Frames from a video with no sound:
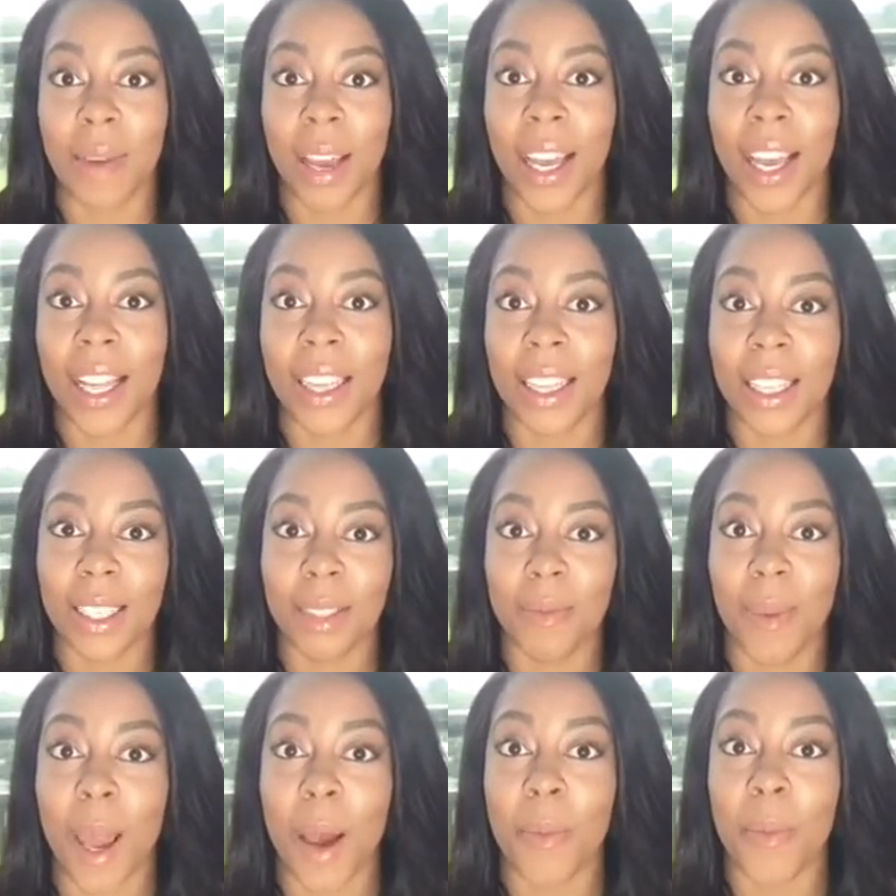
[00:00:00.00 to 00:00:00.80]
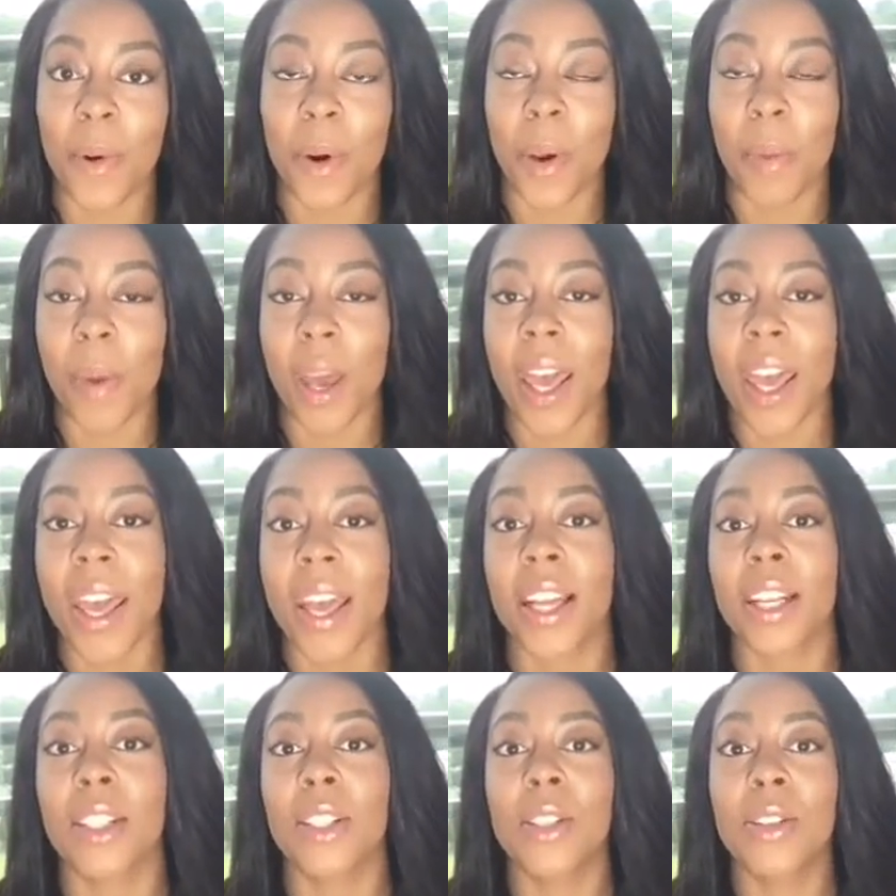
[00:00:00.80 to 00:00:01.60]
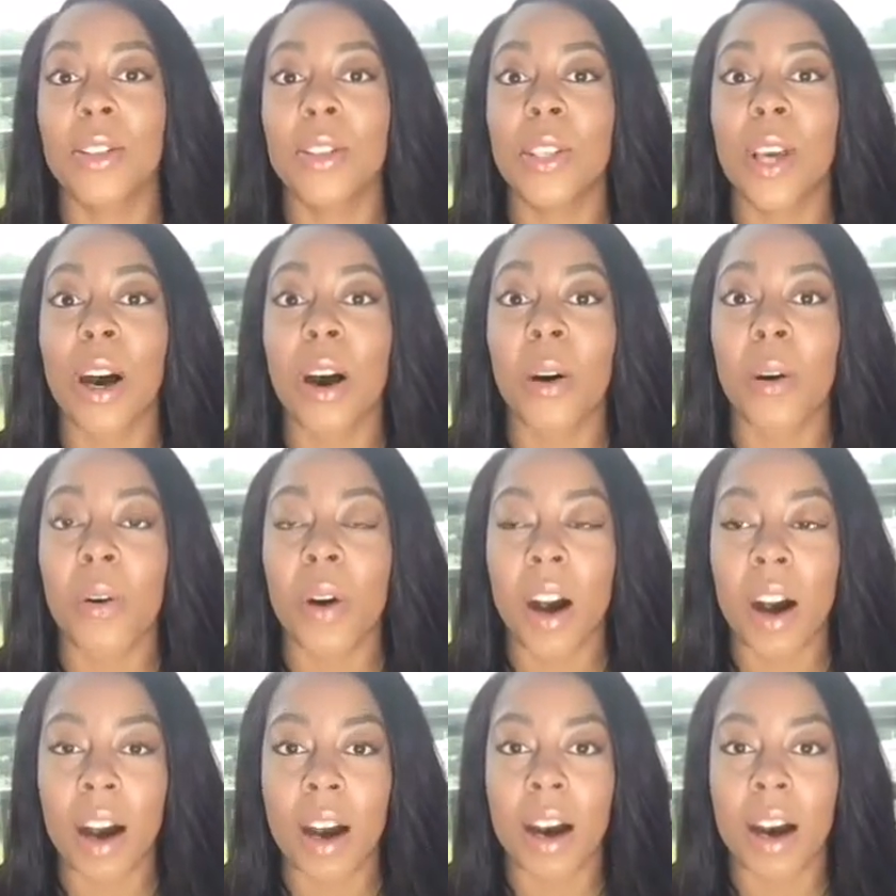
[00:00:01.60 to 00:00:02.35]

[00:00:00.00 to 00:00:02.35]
I got this bad boy on my head. So,